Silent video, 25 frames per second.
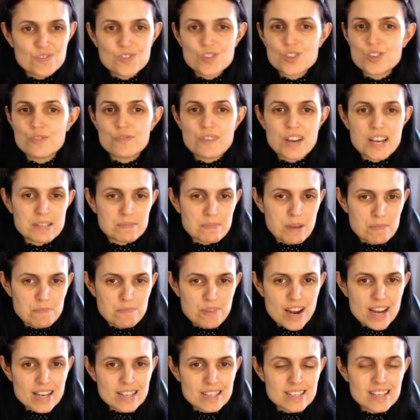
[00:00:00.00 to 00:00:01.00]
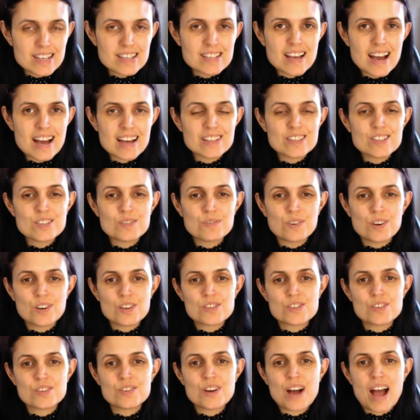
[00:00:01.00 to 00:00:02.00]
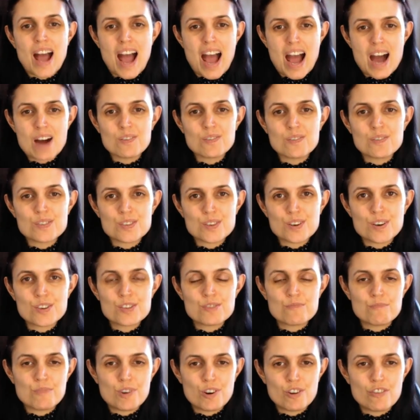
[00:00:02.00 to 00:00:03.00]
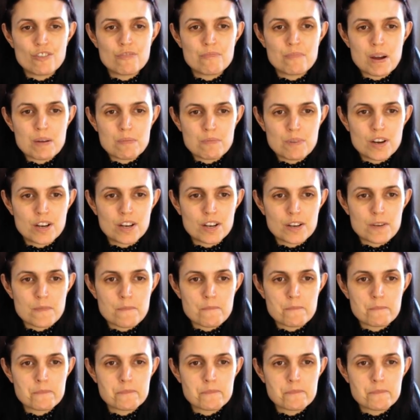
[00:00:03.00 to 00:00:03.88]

to raise my prices, and to also outsource more of my work.